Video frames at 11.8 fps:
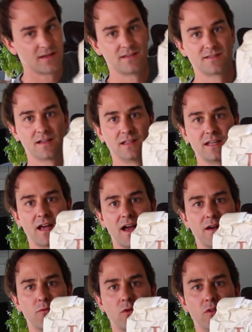So
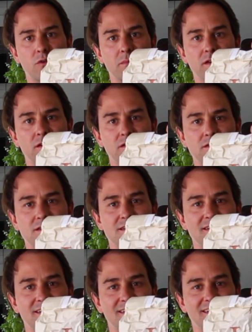Lehigh Roller
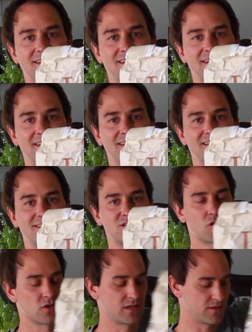Mills
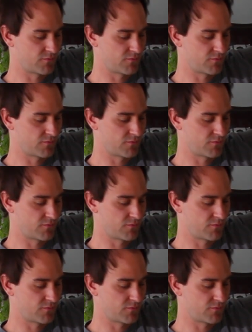turkey